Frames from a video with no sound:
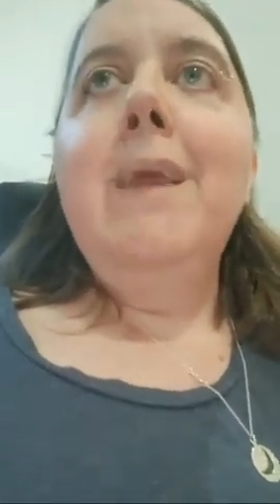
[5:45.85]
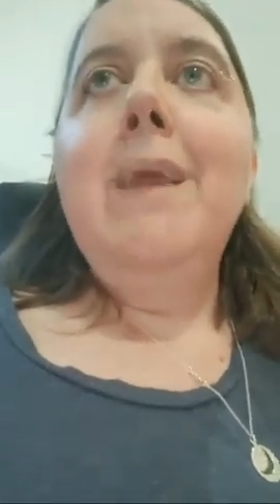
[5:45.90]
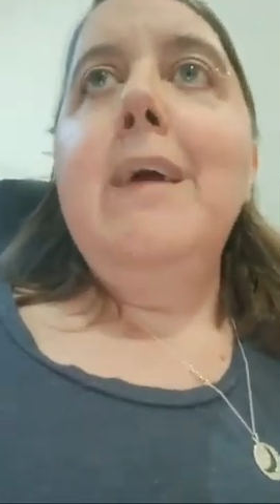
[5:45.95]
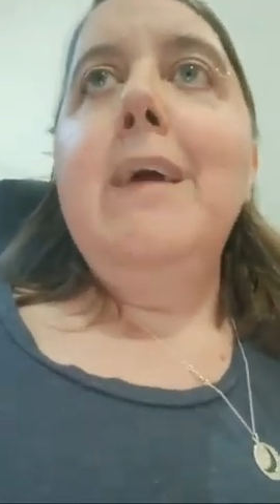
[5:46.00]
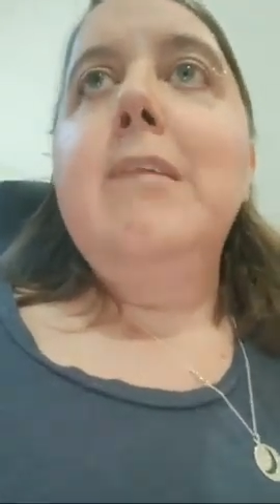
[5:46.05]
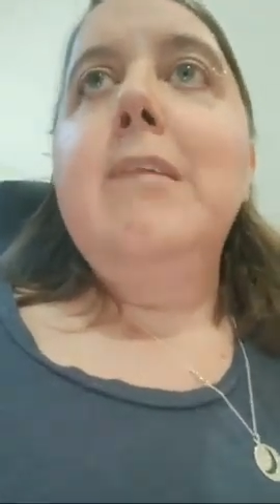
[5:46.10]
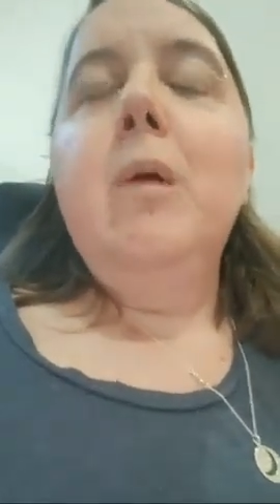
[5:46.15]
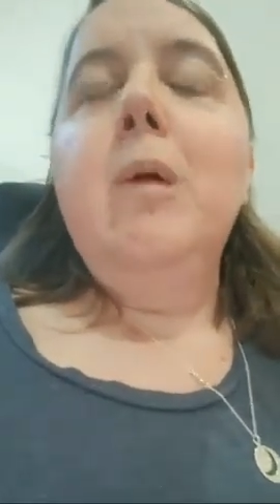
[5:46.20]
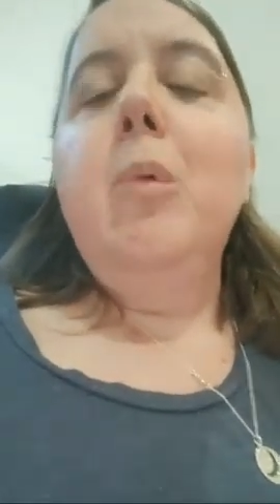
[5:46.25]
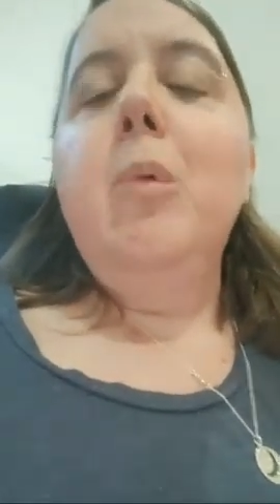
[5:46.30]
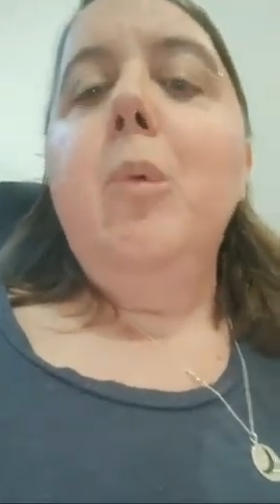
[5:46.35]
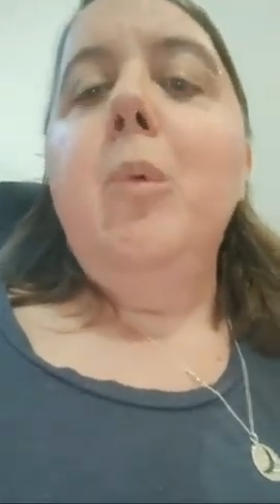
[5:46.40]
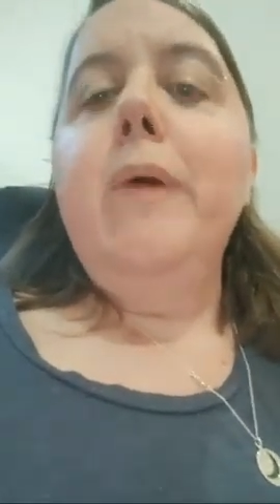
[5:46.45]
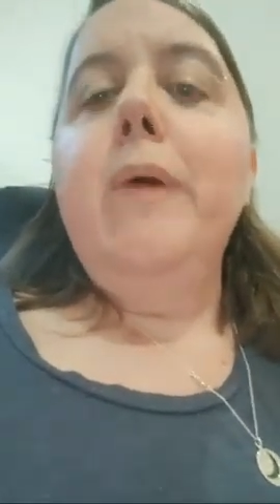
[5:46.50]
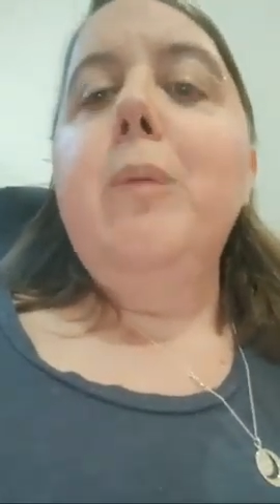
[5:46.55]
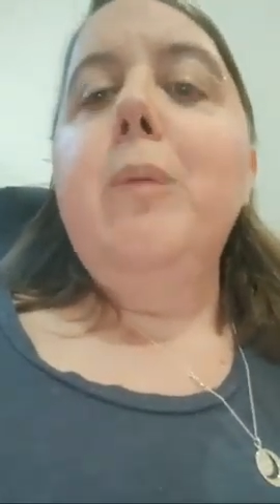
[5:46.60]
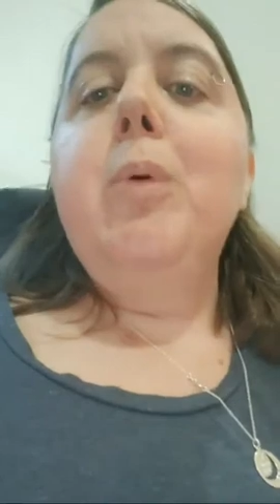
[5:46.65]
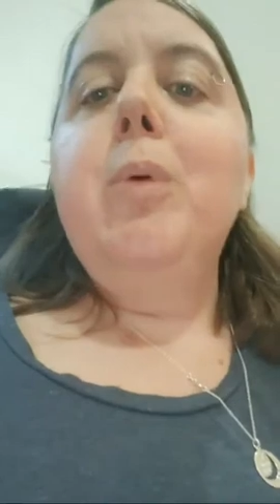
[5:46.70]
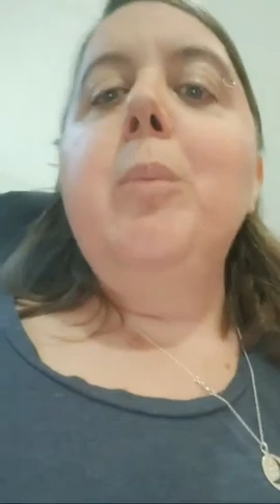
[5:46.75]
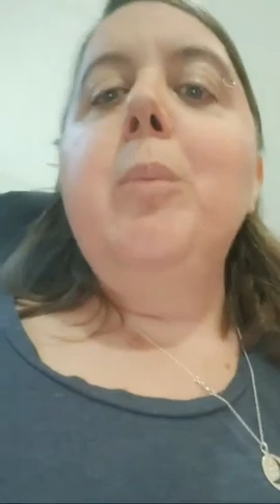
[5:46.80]
I said, "Well,
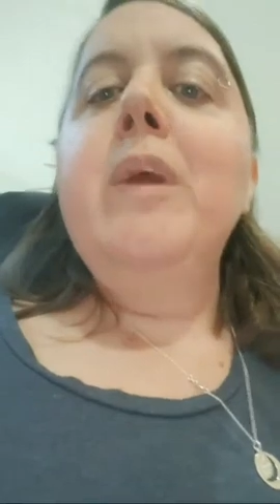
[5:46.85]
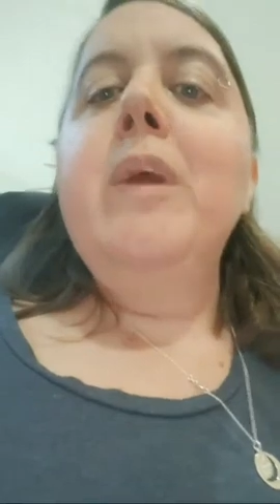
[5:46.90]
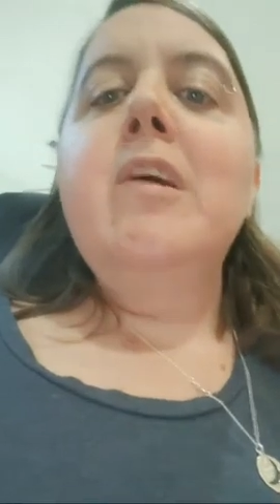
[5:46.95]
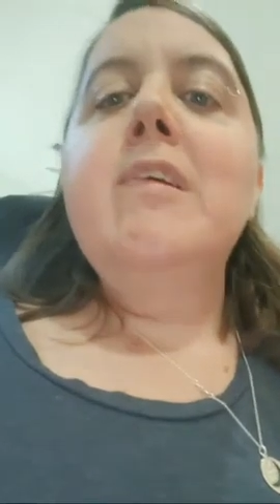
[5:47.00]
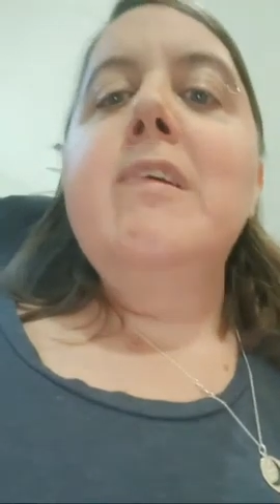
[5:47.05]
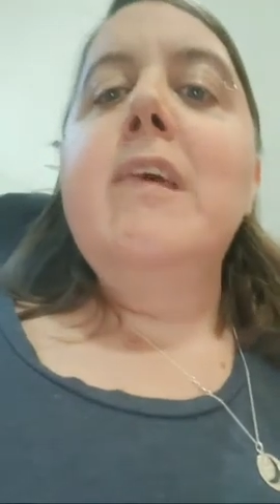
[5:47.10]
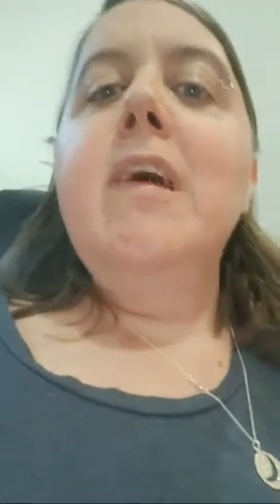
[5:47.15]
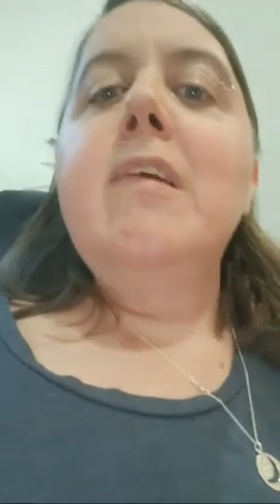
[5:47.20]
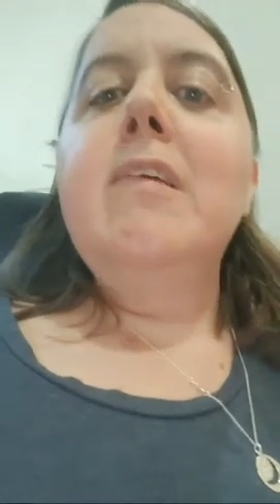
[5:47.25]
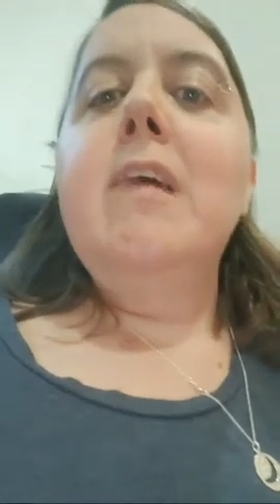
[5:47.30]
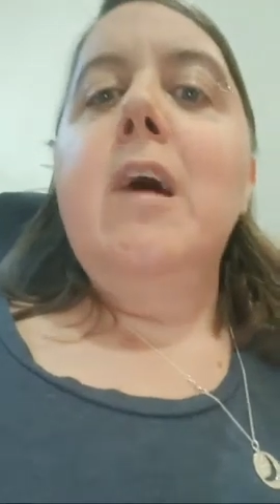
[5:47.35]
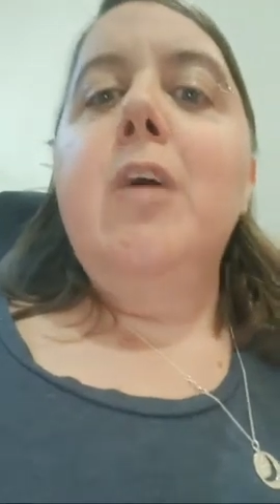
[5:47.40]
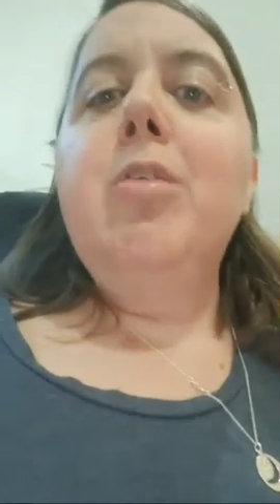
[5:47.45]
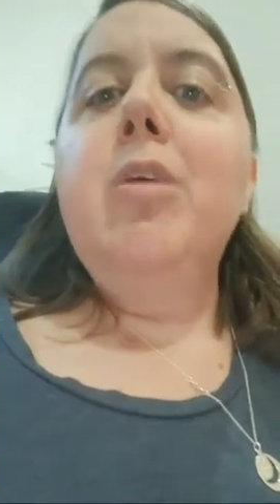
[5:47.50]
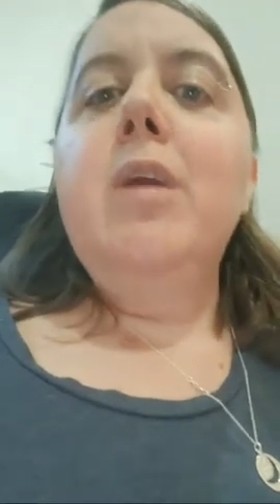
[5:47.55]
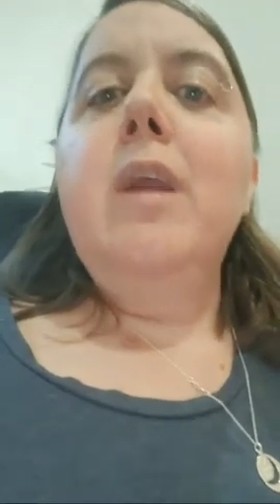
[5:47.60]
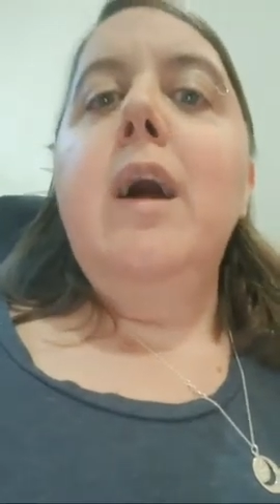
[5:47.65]
whether pulmonary signs off or